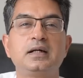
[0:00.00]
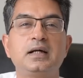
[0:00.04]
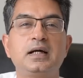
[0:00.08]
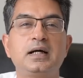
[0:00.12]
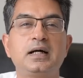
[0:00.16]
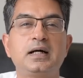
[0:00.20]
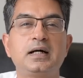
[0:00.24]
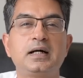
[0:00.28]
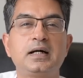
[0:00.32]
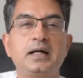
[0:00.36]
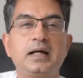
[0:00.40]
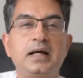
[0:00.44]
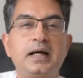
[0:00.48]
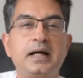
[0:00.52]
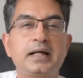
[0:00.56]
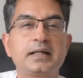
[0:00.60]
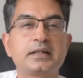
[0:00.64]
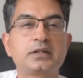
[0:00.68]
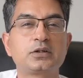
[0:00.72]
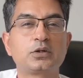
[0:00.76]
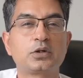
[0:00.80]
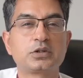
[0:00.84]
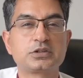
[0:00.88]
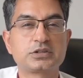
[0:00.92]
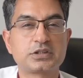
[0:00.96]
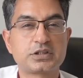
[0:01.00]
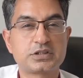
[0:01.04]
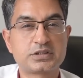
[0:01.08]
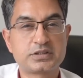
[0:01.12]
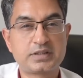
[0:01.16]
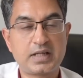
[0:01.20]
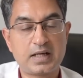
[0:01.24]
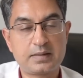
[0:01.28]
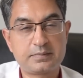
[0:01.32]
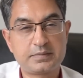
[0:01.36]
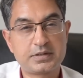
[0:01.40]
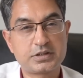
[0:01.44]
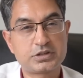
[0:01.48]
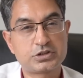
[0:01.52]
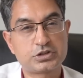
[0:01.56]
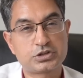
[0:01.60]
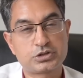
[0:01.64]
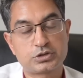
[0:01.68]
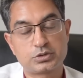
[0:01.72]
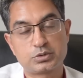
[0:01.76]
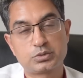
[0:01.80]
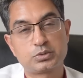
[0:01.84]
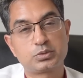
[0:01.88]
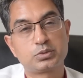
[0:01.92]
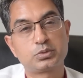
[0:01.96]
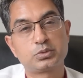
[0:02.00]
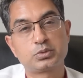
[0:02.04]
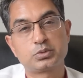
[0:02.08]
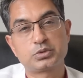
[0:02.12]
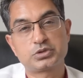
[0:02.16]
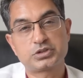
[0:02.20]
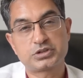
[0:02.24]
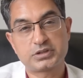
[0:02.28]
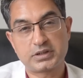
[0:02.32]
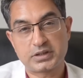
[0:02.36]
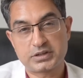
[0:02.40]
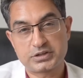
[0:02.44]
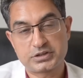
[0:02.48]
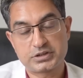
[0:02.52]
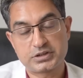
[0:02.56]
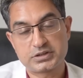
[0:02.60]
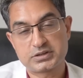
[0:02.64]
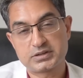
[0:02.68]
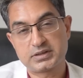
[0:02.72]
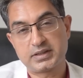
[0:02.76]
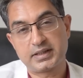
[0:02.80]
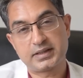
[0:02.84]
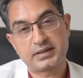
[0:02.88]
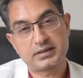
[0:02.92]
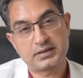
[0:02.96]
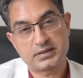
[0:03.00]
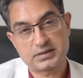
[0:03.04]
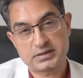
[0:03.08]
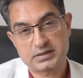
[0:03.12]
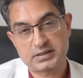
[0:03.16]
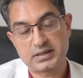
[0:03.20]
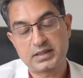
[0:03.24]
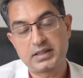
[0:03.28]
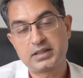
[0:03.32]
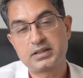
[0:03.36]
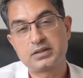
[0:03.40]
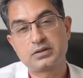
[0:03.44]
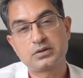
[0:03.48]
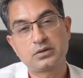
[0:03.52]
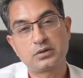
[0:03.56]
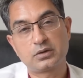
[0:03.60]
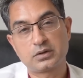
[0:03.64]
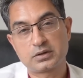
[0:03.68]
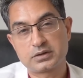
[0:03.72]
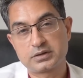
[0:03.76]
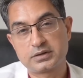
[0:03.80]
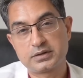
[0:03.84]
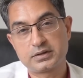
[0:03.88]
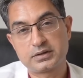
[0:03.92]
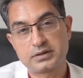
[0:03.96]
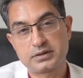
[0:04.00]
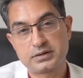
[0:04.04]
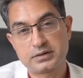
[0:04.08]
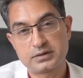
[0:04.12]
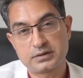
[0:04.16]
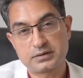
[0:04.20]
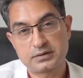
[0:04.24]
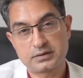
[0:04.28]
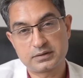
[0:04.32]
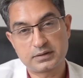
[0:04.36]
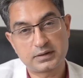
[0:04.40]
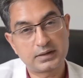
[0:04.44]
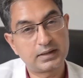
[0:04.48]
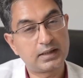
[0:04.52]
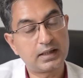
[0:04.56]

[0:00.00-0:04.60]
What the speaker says: and causes damage to structures like the skin or the